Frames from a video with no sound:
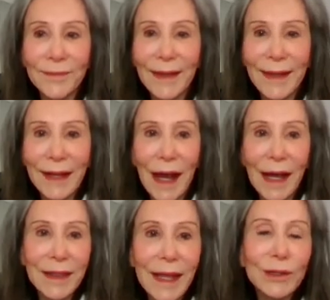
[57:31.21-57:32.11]

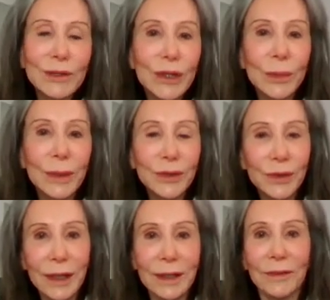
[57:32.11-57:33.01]
Thank you so much
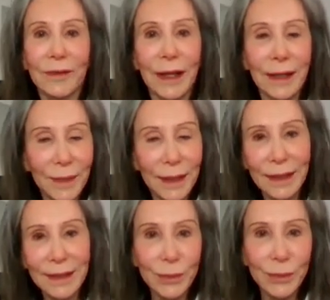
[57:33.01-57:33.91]
for inviting
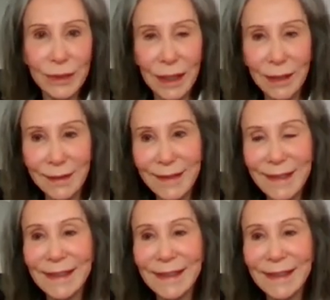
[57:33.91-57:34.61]
me to present.